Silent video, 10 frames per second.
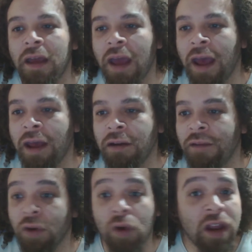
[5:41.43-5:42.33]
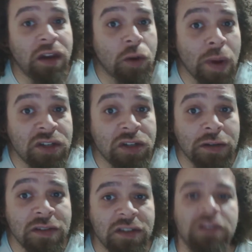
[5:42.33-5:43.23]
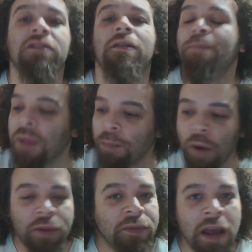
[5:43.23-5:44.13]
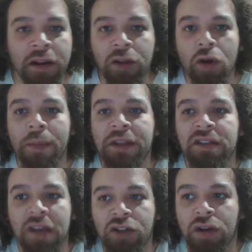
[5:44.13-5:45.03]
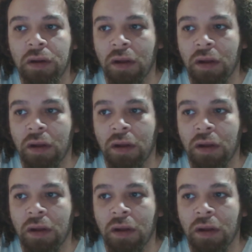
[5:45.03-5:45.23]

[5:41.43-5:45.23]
And if you've got any questions, just pop them down in the comments section.